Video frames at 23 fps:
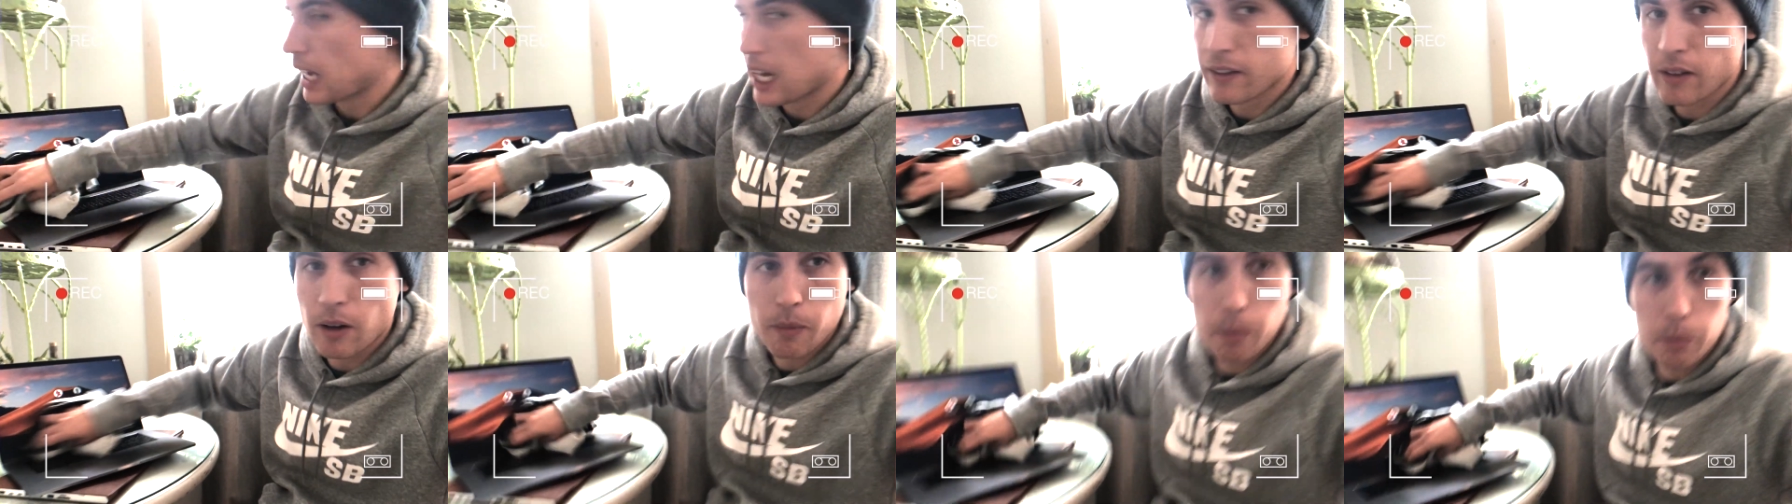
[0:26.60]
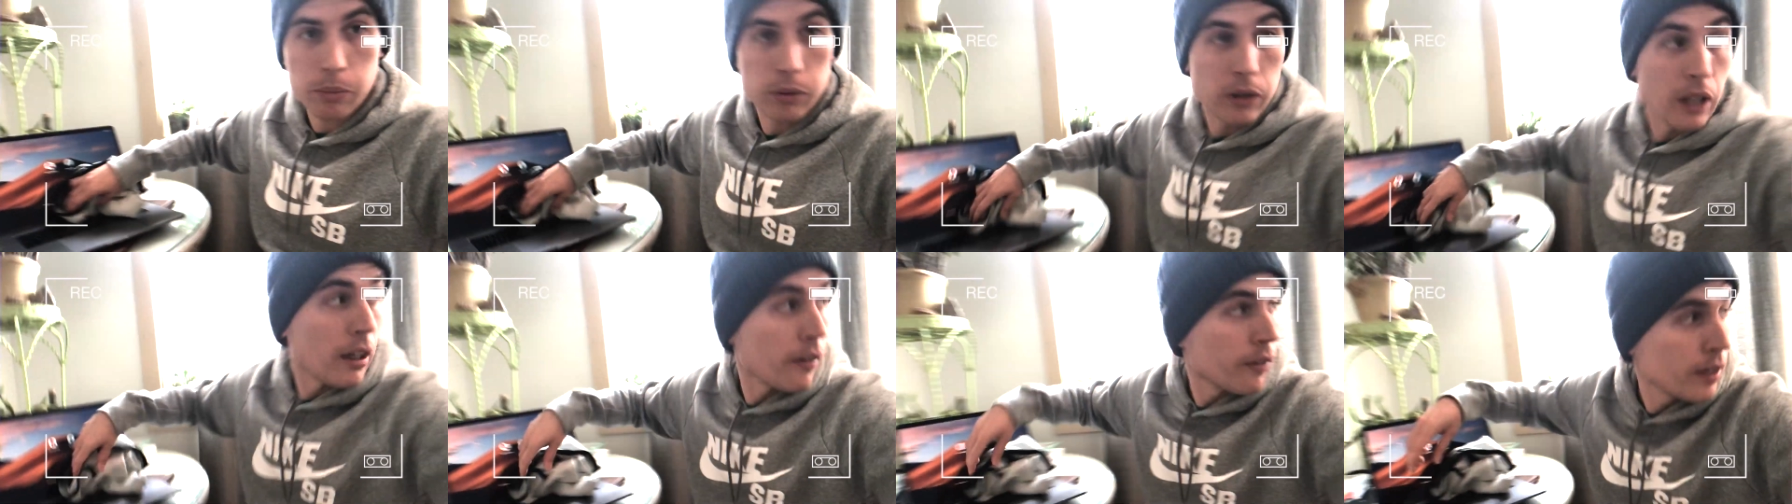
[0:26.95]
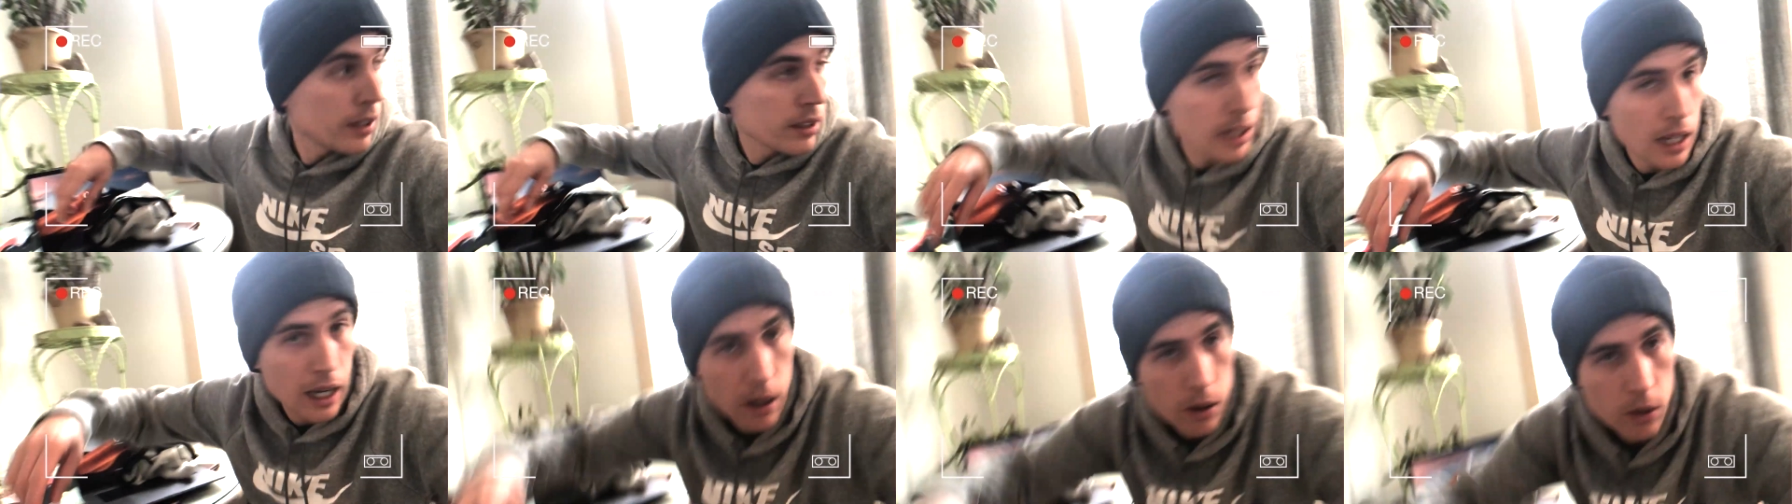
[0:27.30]
kind of a
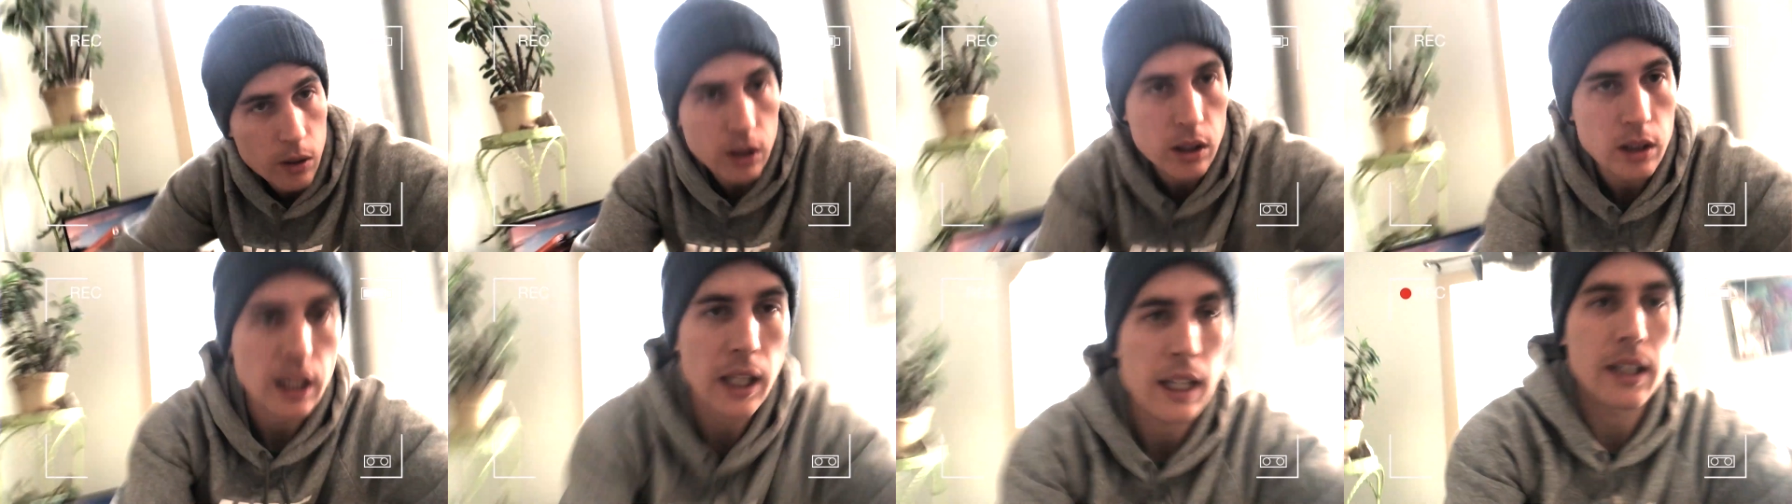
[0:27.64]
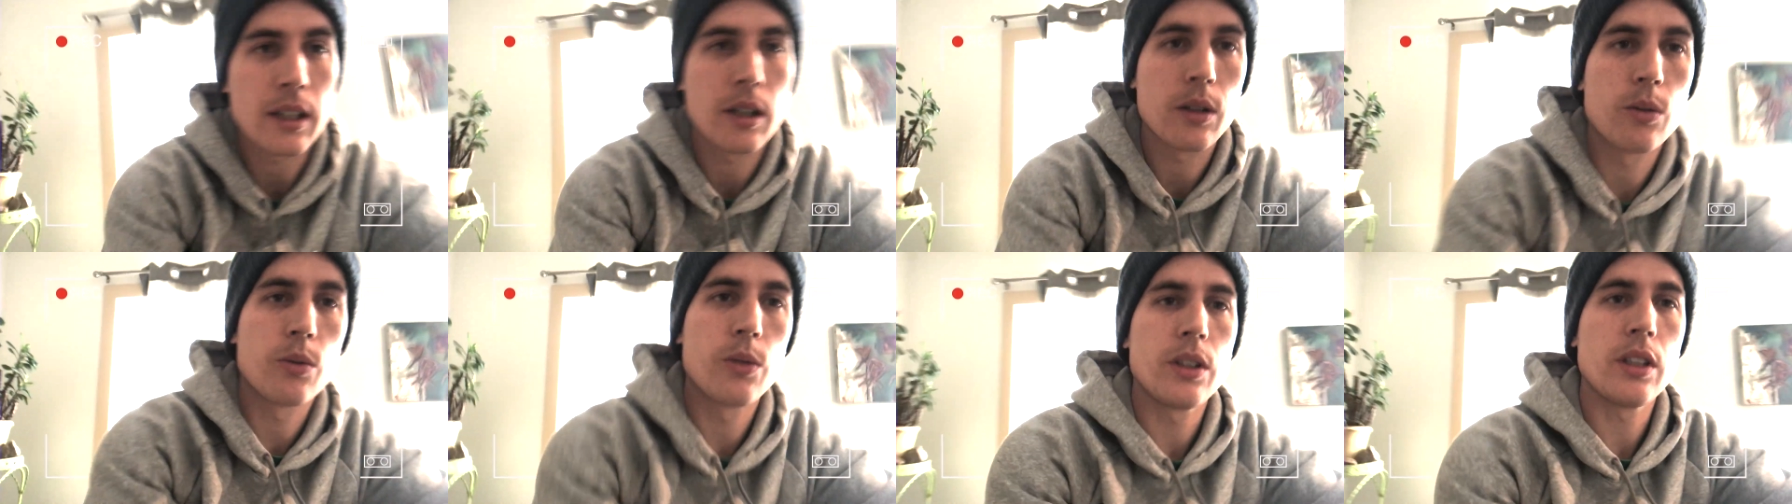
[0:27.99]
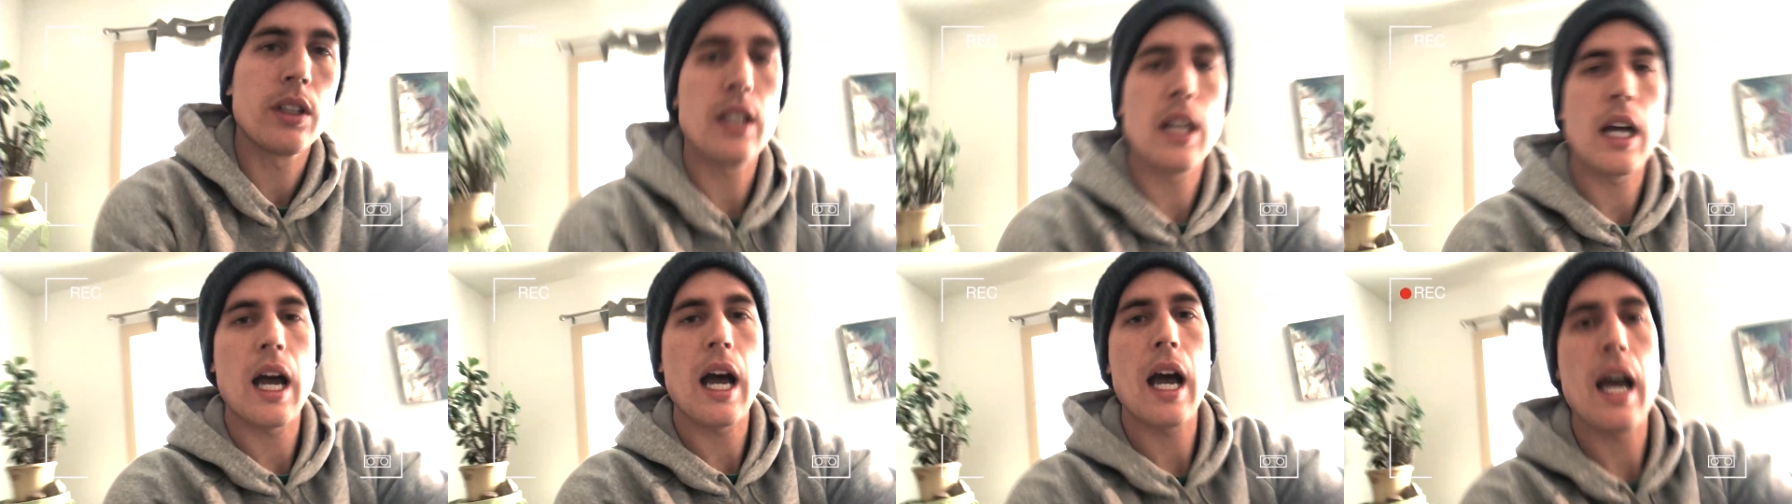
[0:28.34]
fluffy towel, like a
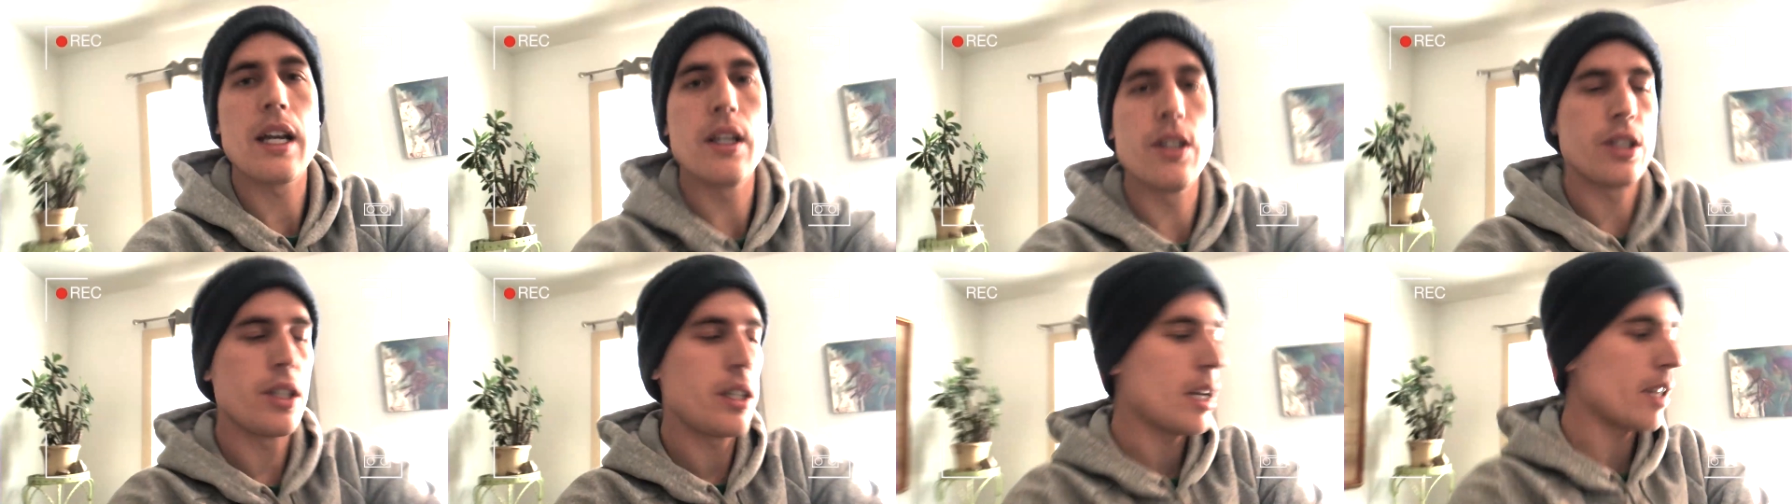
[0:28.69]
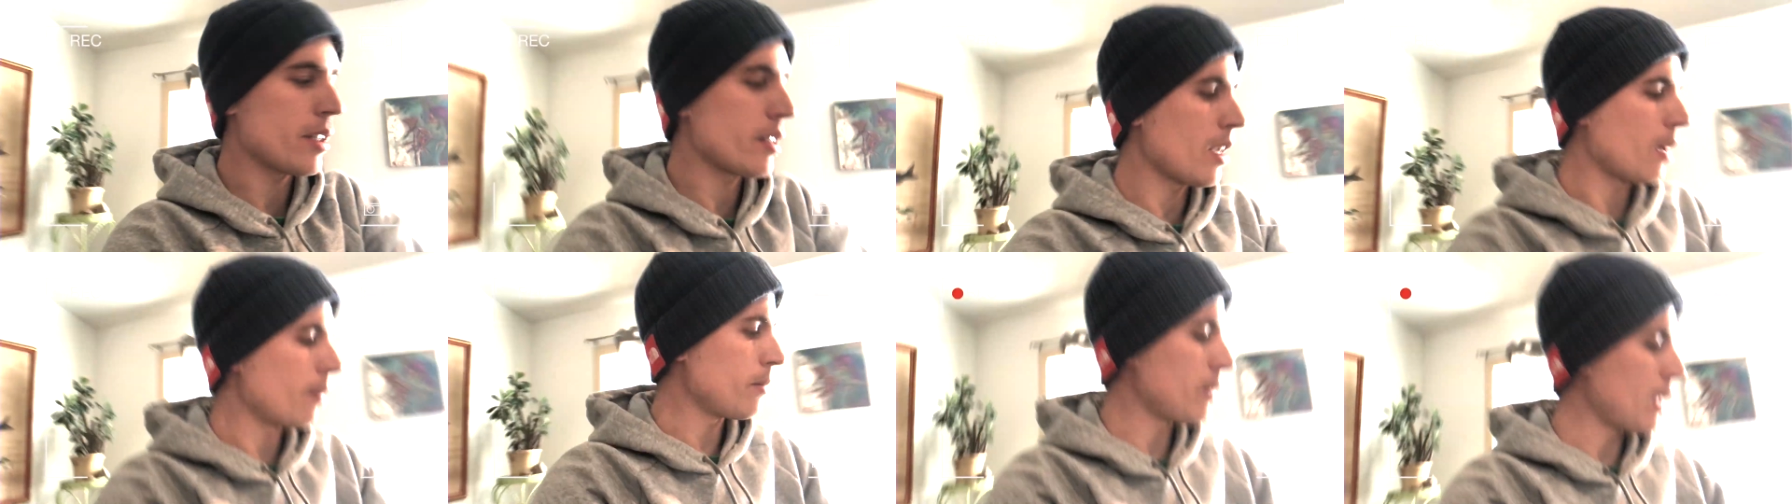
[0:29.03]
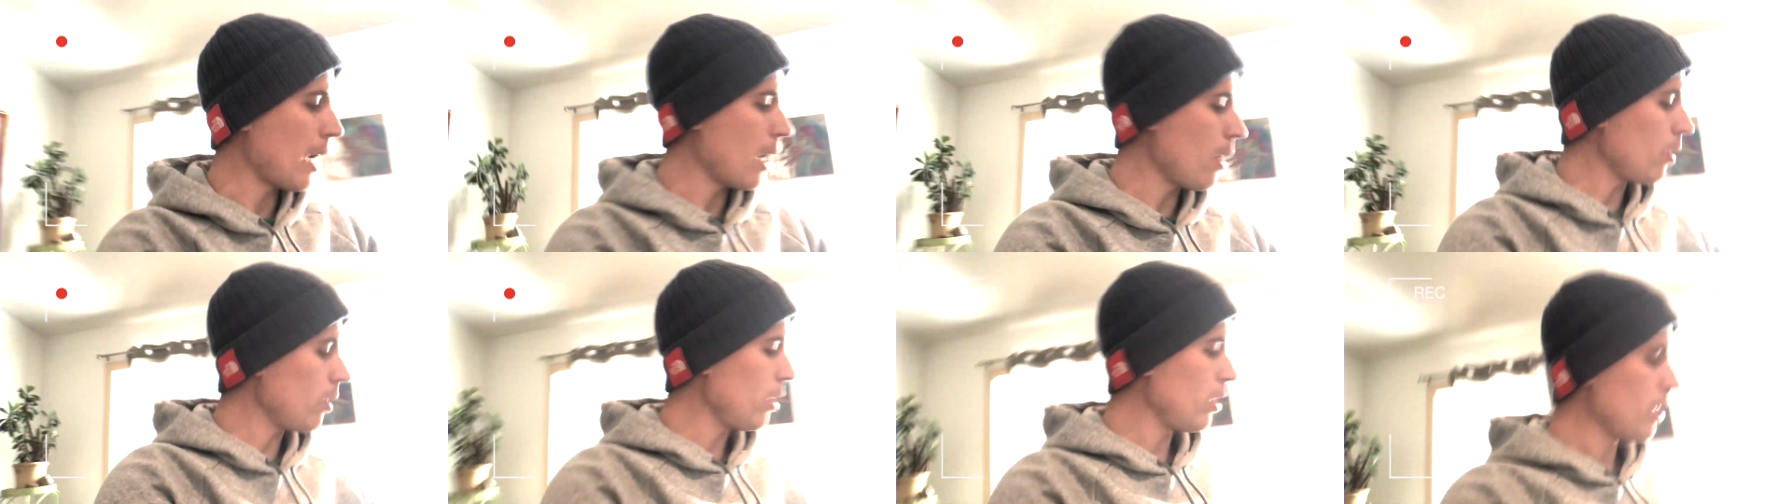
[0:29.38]
really high GSM
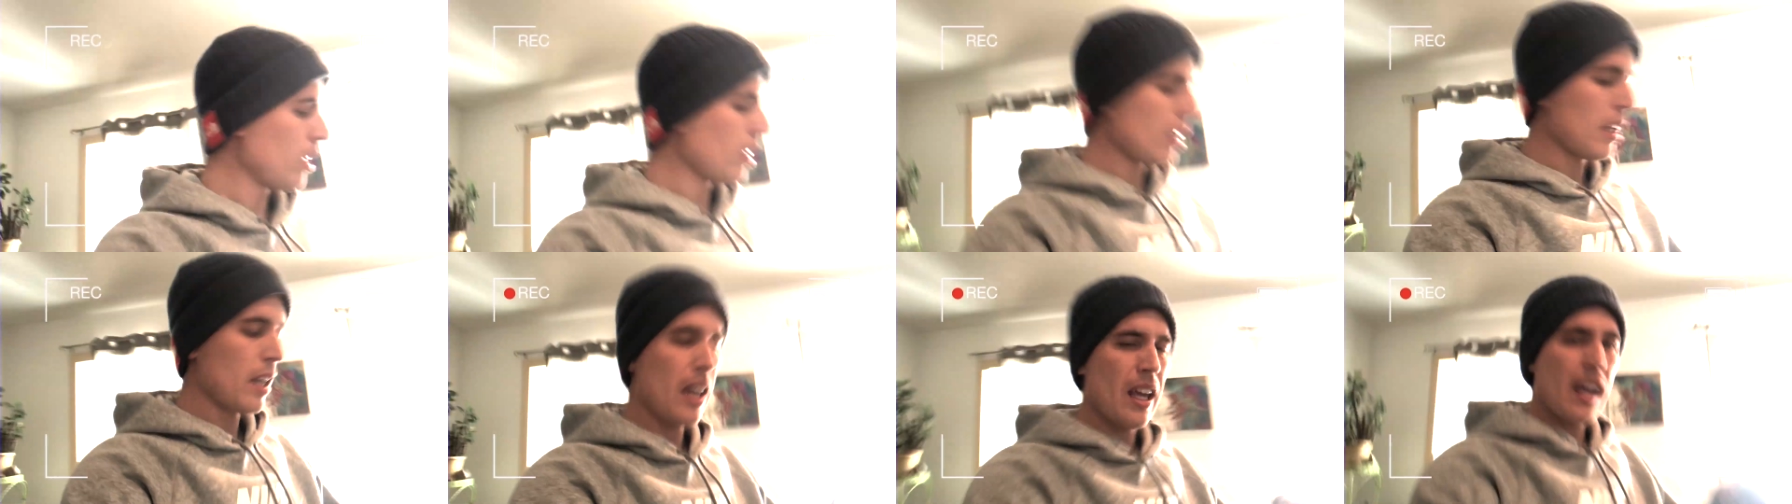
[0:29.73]
towel,